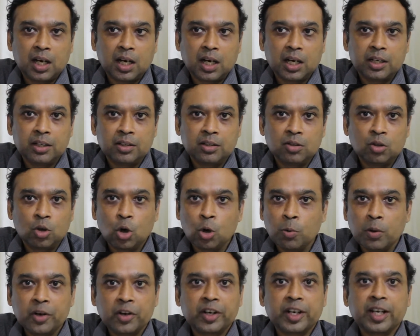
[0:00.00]
and
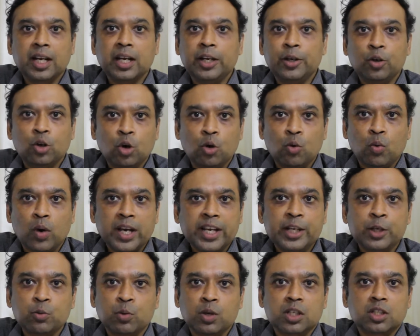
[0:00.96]
no one really know why
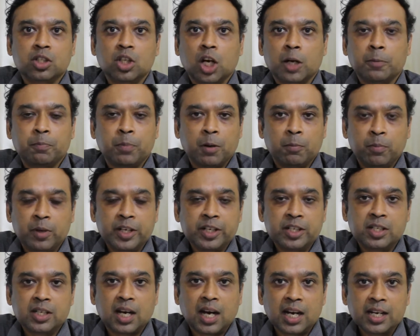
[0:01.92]
it was not
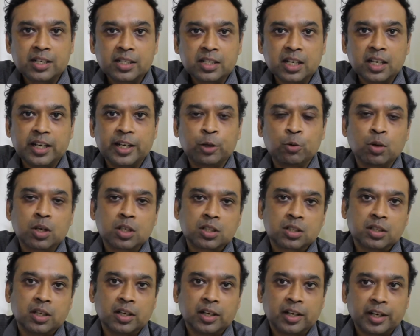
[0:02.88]
published until it
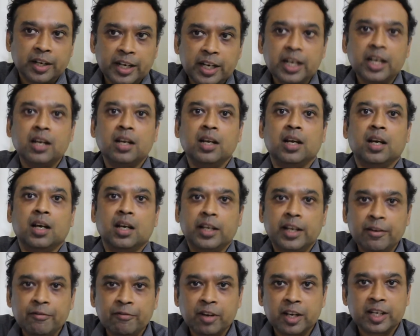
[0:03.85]
was
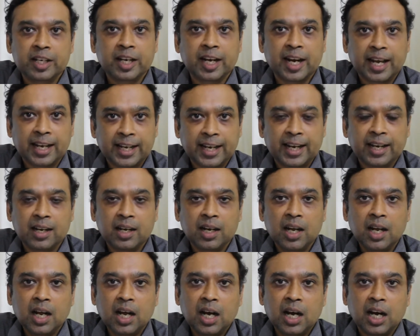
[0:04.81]
reinvented again
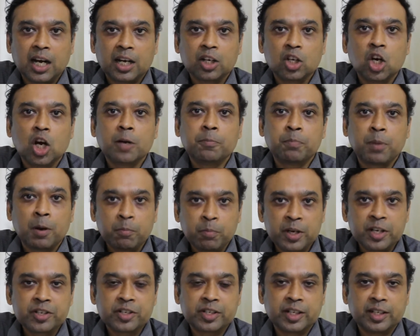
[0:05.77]
and got
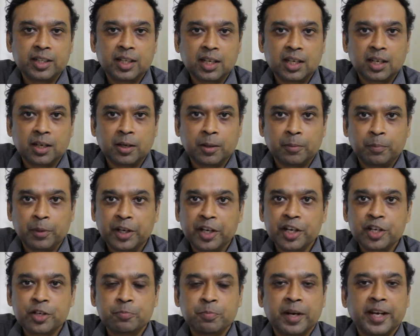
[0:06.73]
published in the
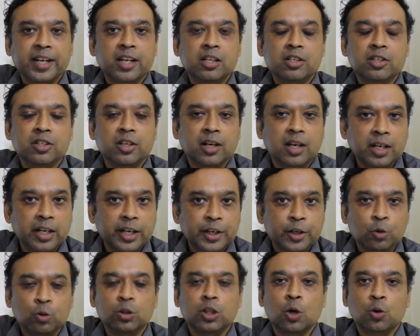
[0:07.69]
British Medical Journal
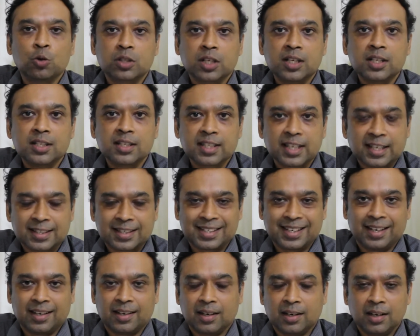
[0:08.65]
in
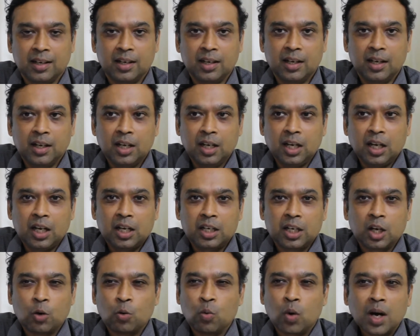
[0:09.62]
2016.
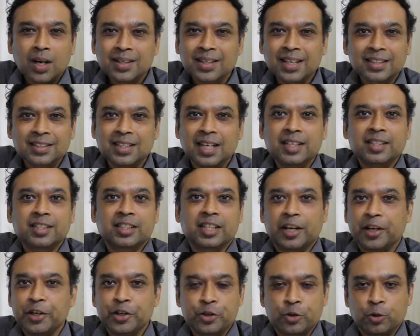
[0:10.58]
Now, what does that
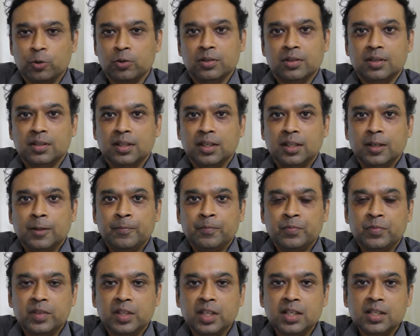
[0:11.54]
study shows?
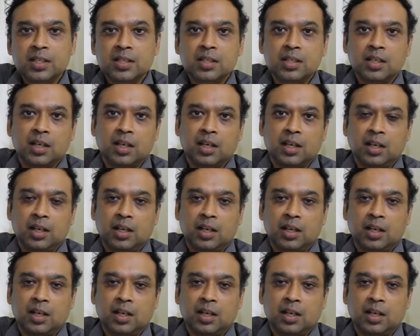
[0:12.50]
This